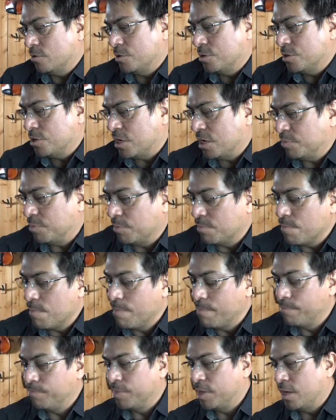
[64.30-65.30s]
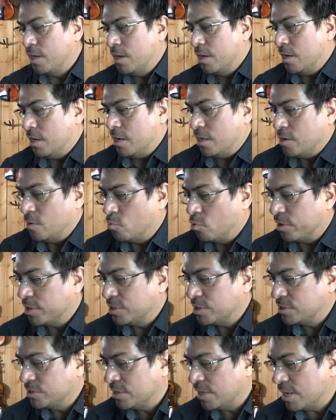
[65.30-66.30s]
shape, and it works
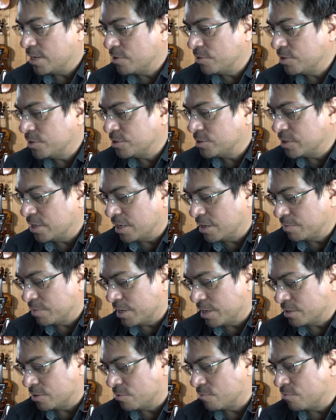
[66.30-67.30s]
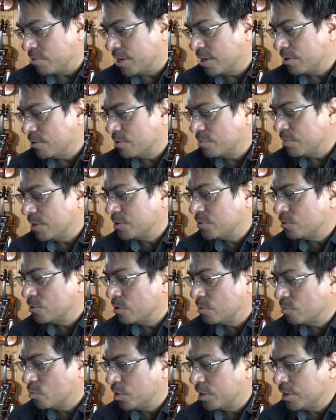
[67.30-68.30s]
exactly the same like the regular
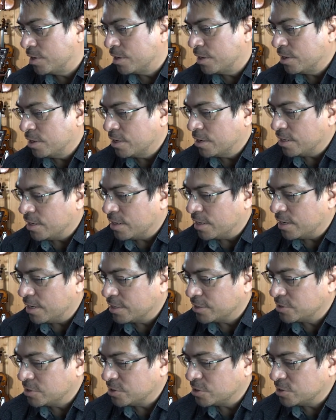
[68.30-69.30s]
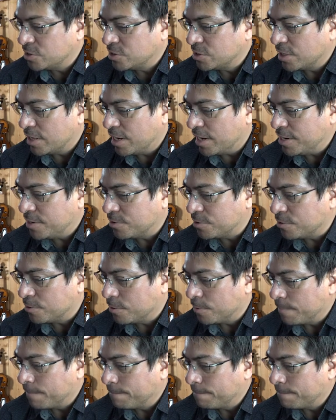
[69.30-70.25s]
metronome, where it has this slider,